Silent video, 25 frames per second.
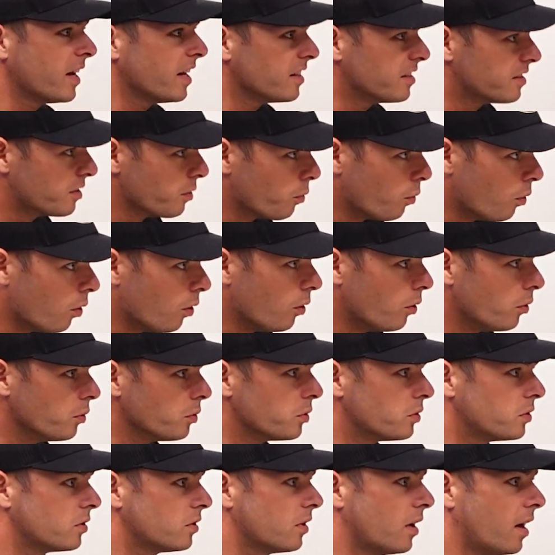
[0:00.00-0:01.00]
against the
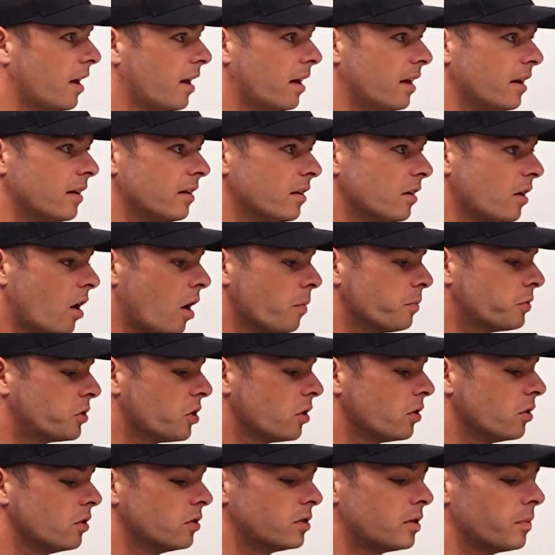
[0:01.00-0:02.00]
walls, and I'm so
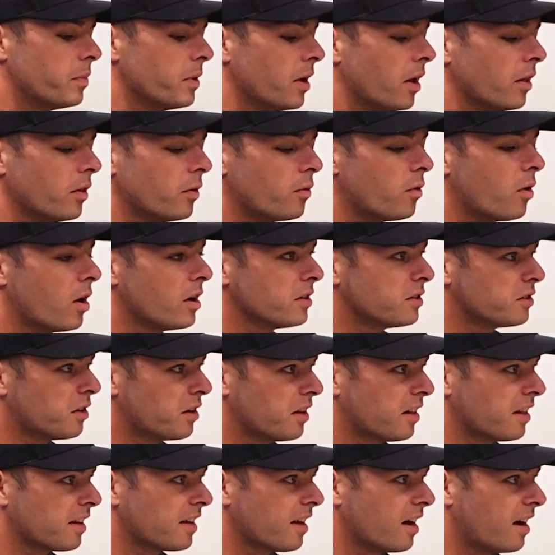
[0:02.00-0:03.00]
used to being on the right side
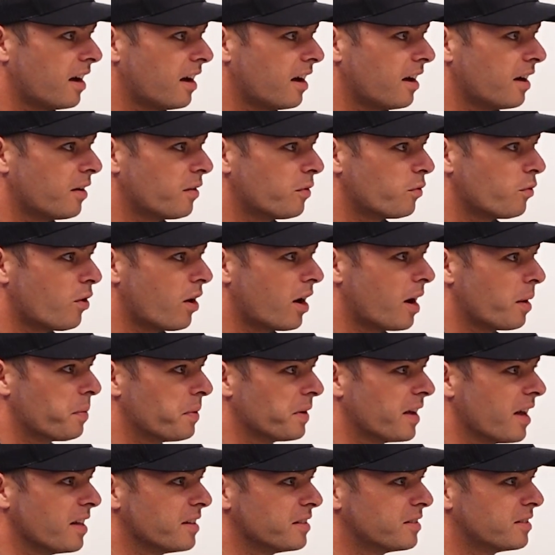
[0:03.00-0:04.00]
of the car, right up
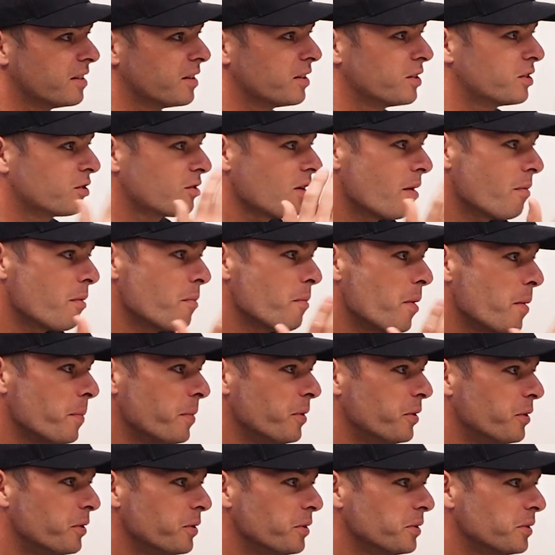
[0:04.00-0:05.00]
against it, scrubbing my
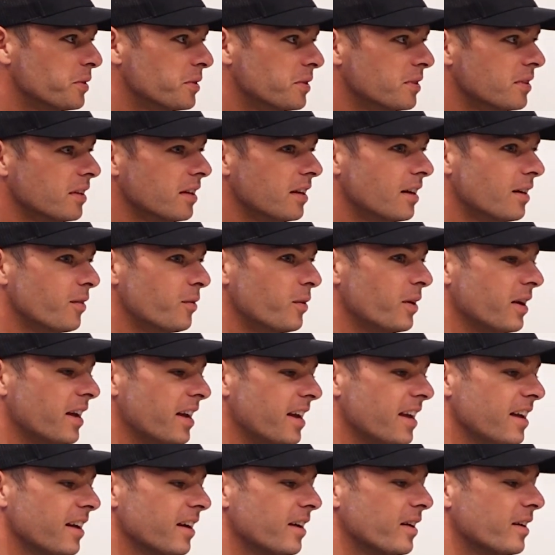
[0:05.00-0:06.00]
mirrors, where
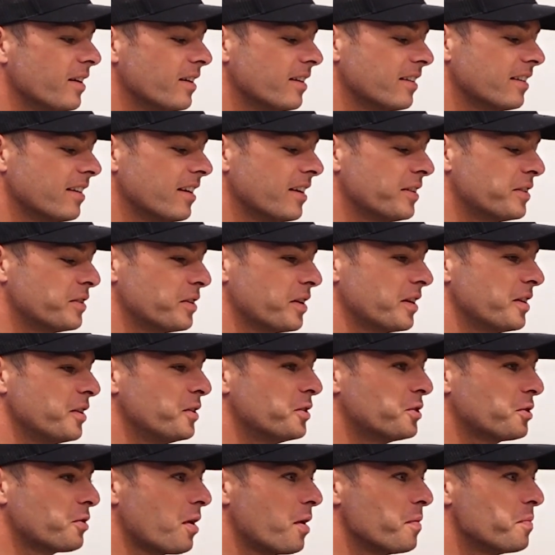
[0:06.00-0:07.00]
here it's like you
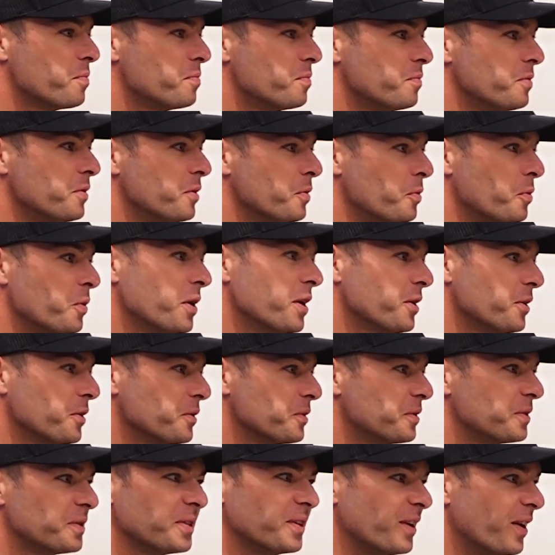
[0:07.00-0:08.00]
scrub your
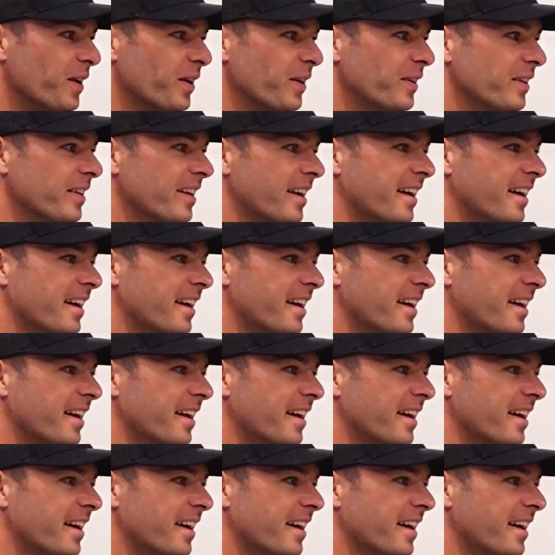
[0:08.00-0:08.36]
wheels, you know.